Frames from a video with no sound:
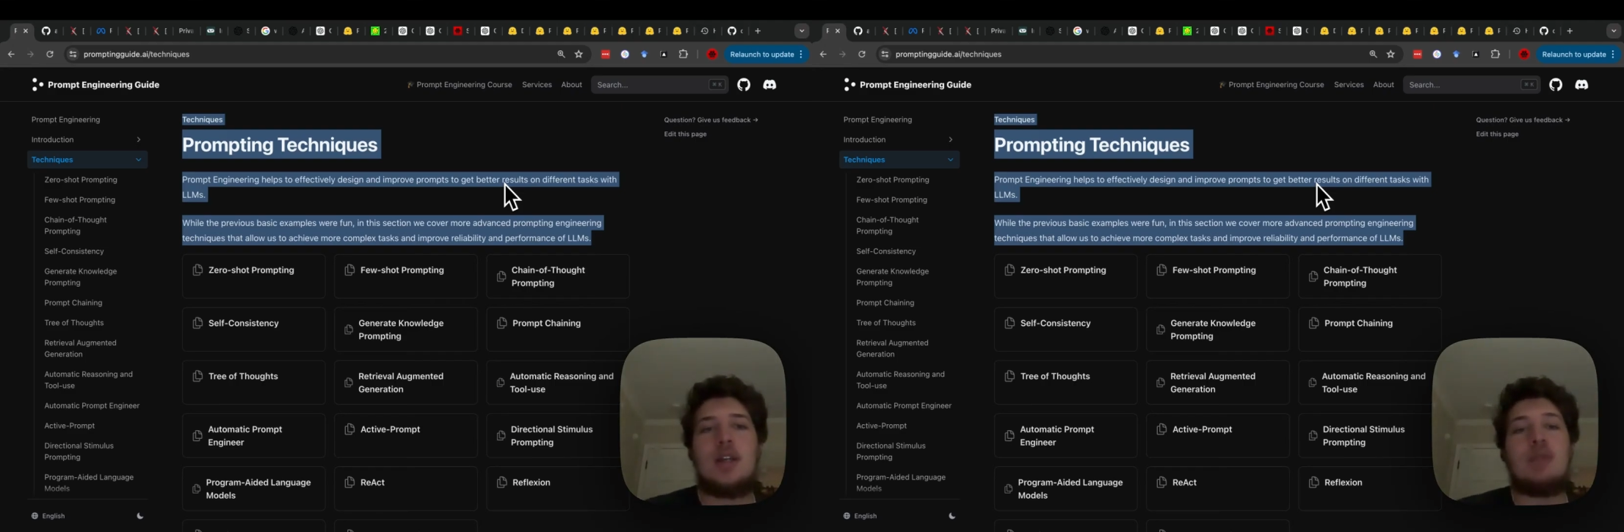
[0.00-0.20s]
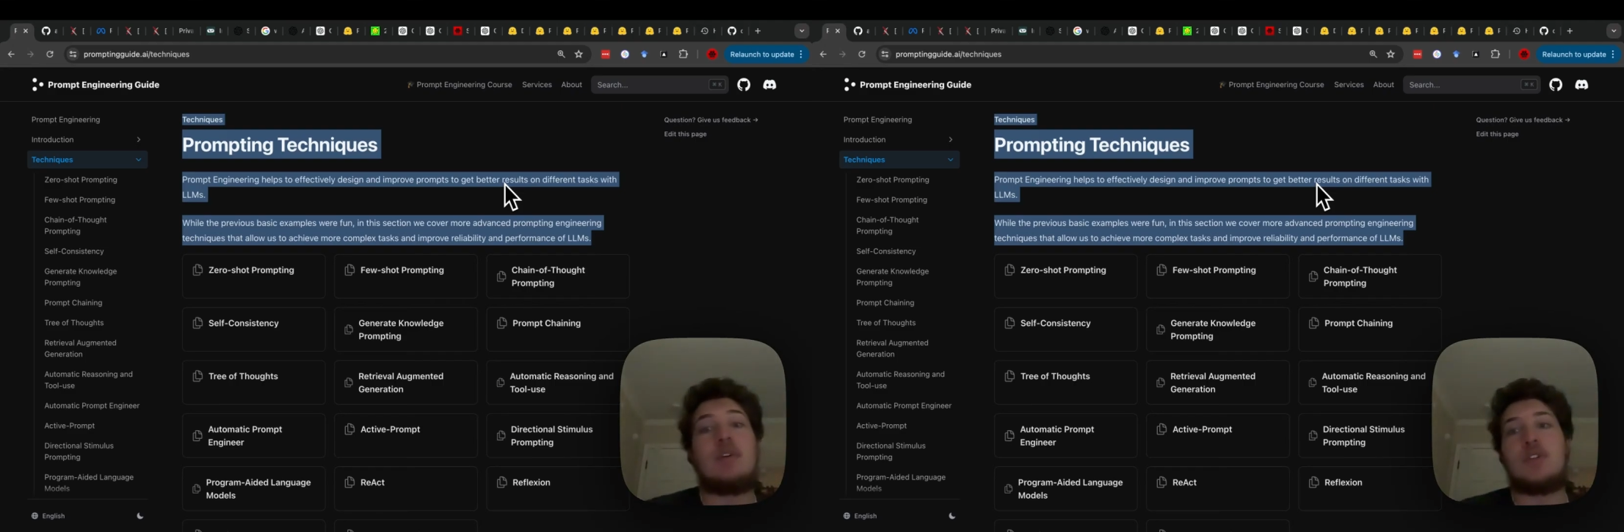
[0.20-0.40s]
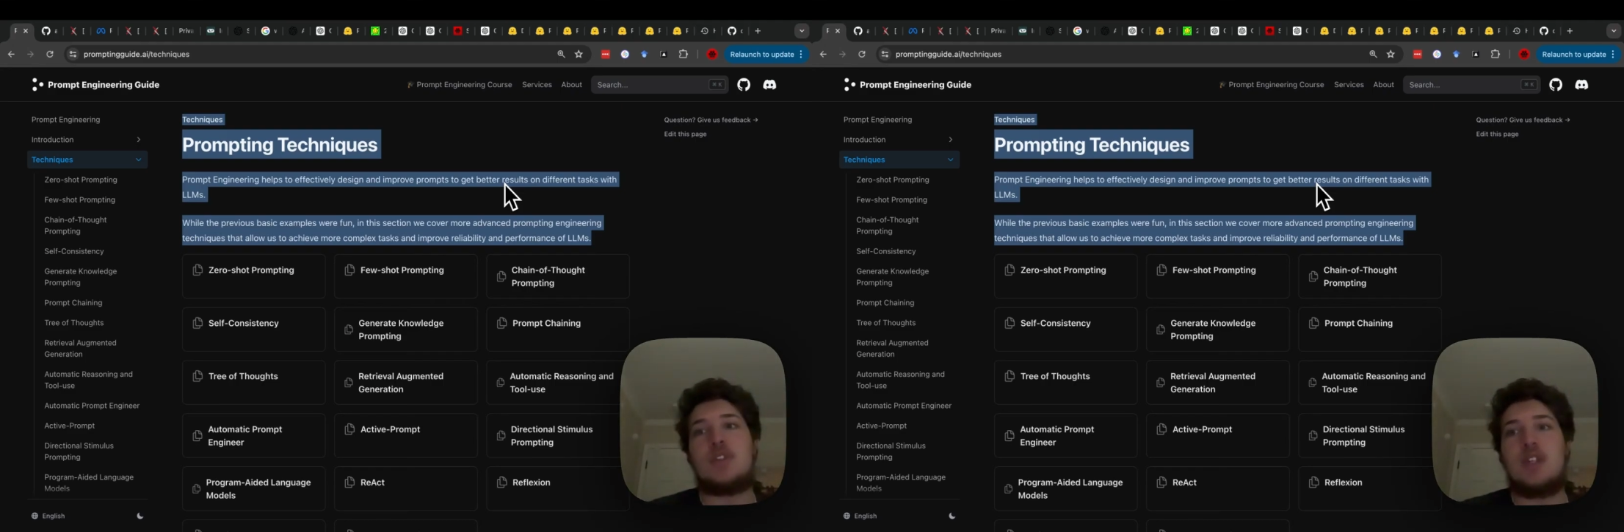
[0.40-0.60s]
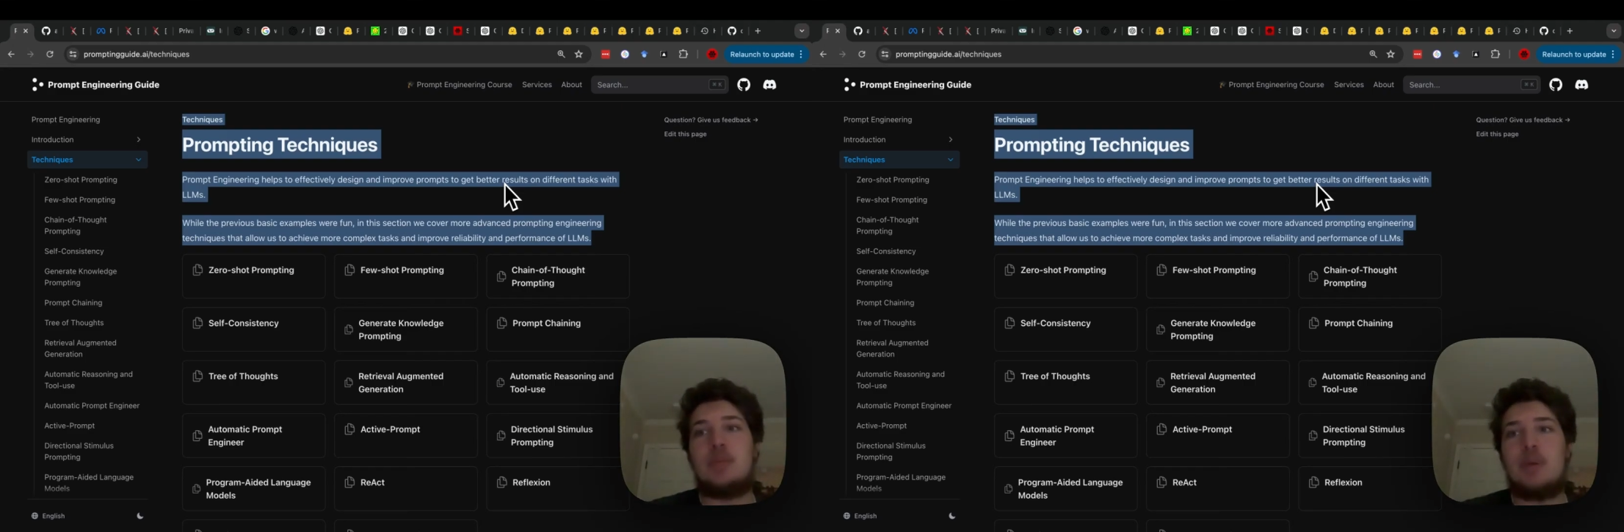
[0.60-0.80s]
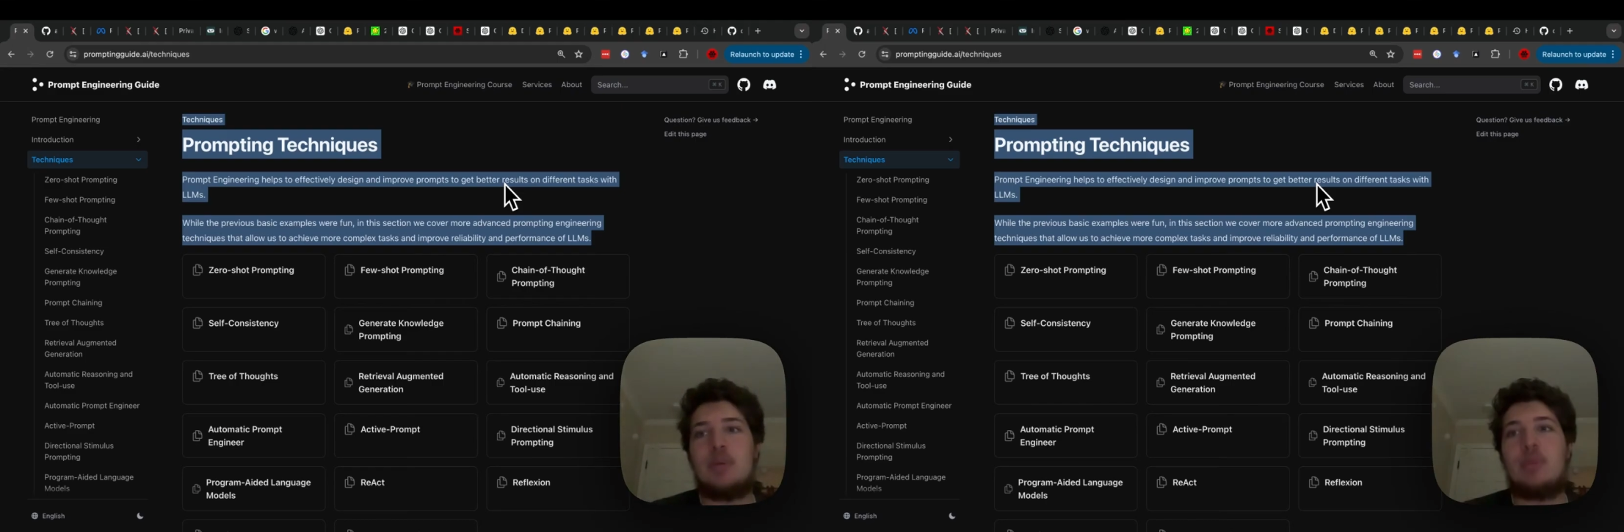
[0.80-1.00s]
I've also seen
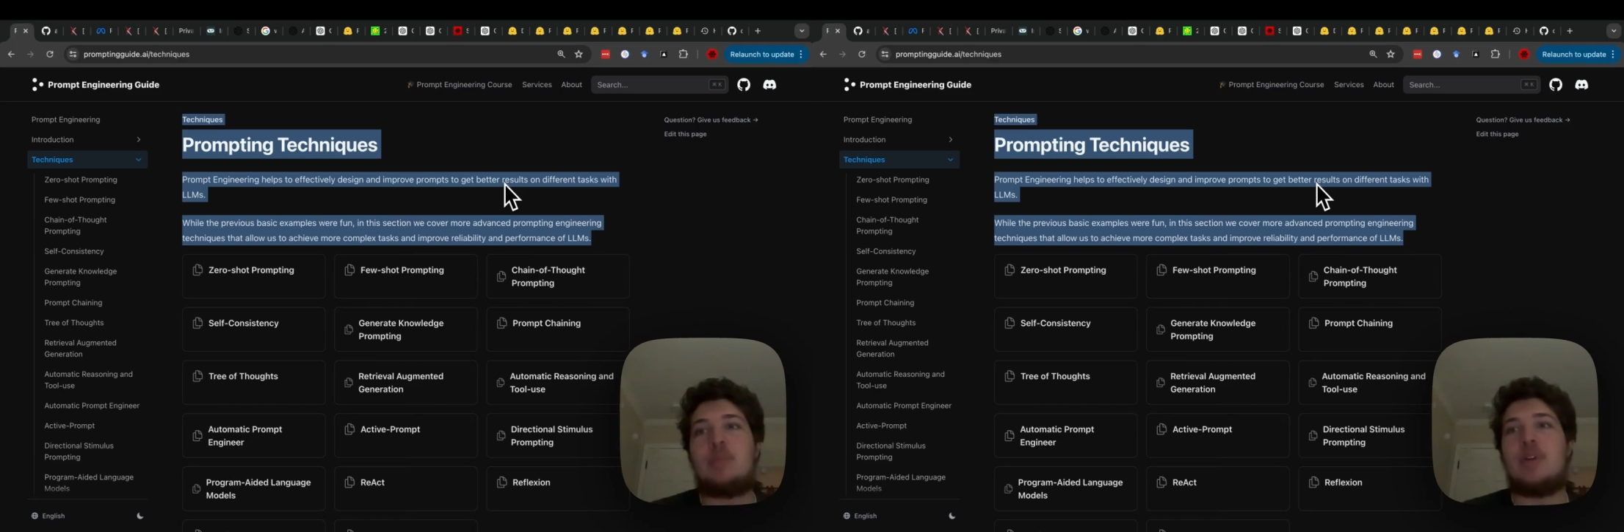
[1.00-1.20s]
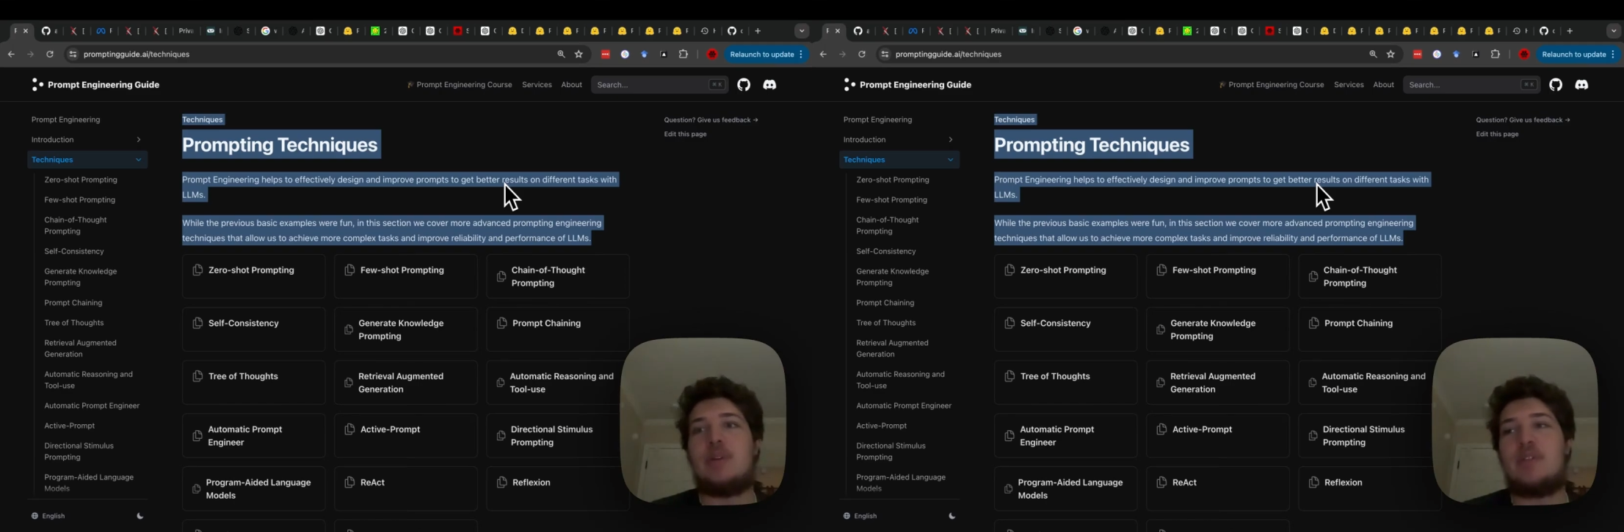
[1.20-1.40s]
people build